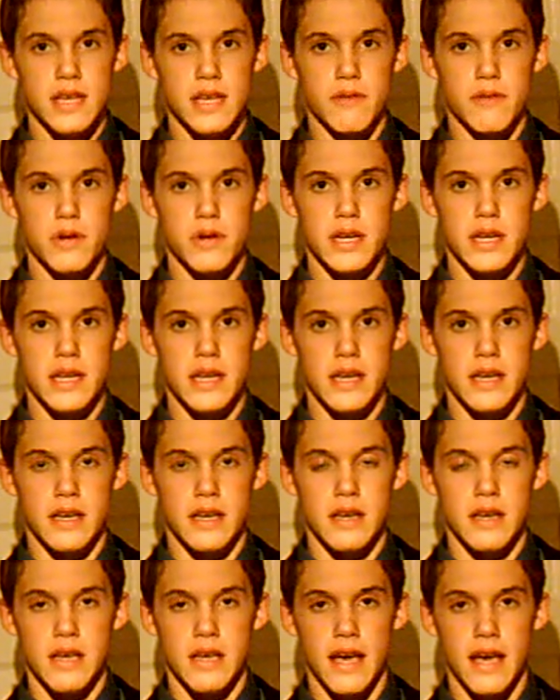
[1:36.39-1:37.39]
looks like we're
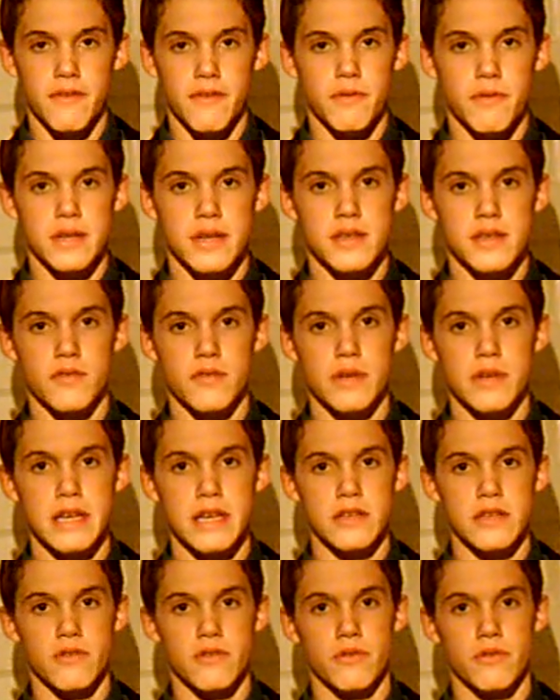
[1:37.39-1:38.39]
going to have the rest
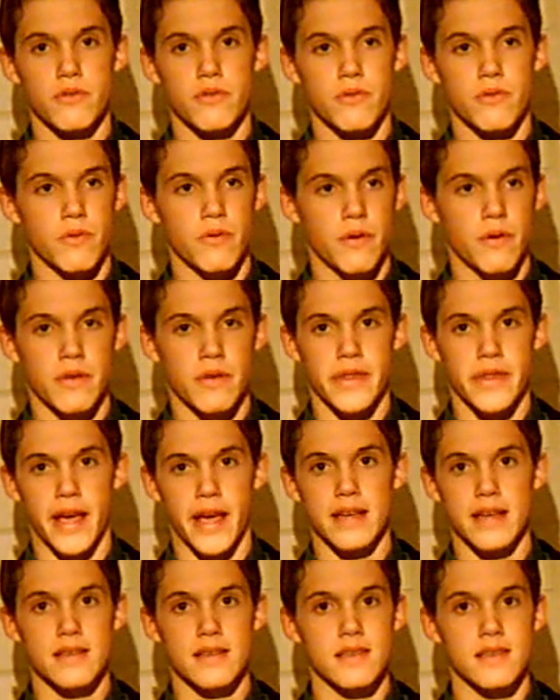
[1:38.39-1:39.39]
of the week to
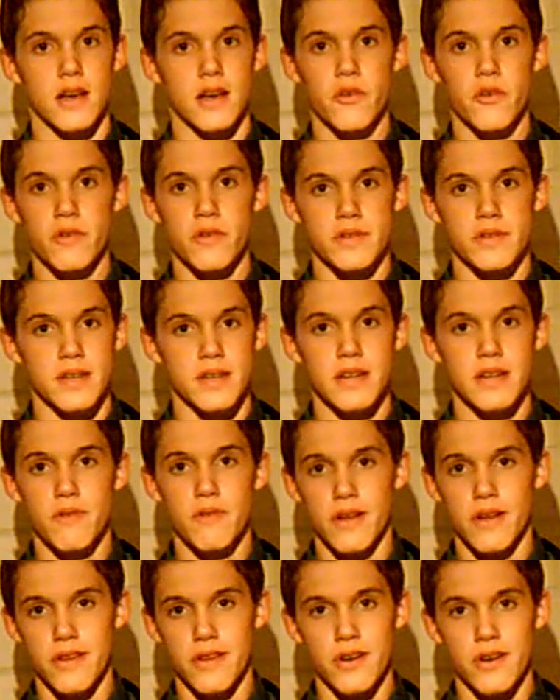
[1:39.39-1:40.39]
nice sun,
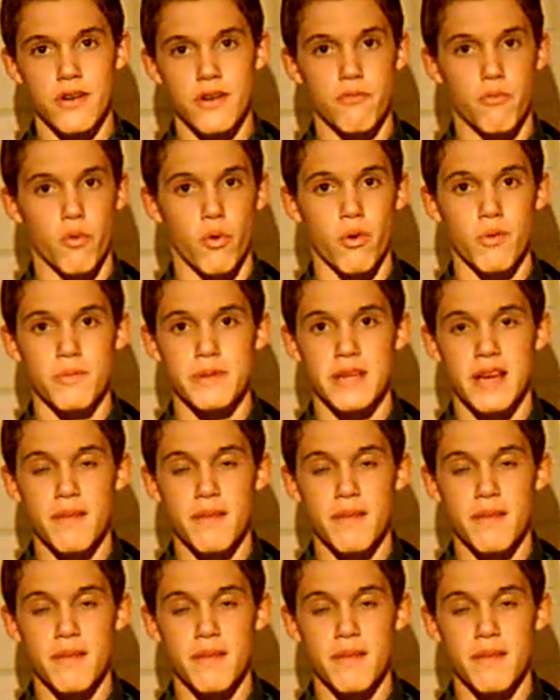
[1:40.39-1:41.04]
sunny weather,